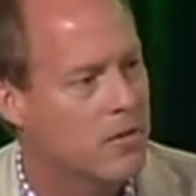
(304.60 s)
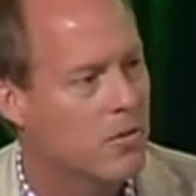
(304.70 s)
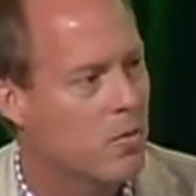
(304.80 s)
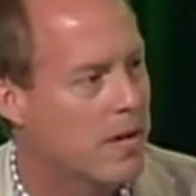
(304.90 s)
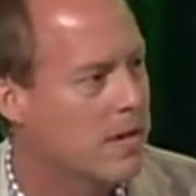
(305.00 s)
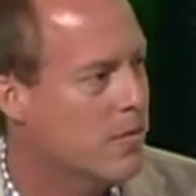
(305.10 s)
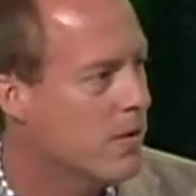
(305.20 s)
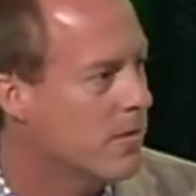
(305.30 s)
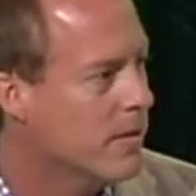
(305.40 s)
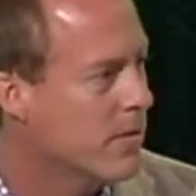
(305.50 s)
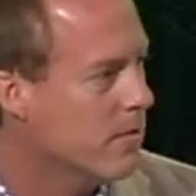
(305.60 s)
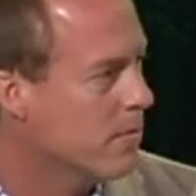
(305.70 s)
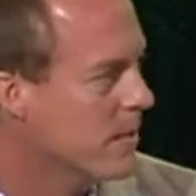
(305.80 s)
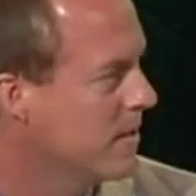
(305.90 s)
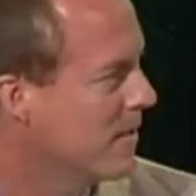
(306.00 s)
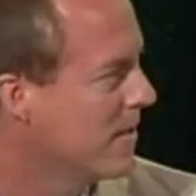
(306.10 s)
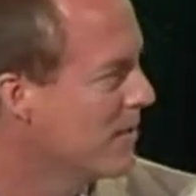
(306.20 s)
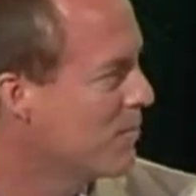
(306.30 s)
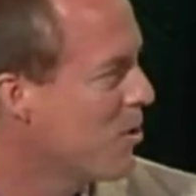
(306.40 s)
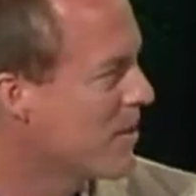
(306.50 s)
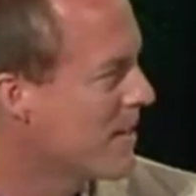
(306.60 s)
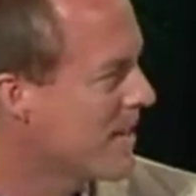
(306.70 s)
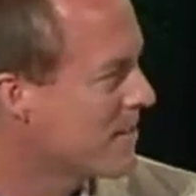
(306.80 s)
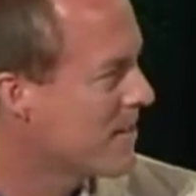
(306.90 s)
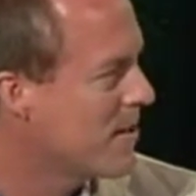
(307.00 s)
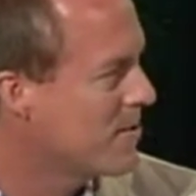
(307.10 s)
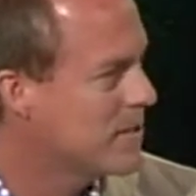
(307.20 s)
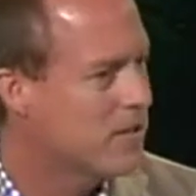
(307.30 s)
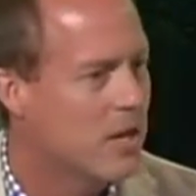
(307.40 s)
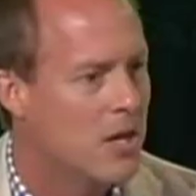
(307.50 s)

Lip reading: to when there were only 3 broadcast outlets.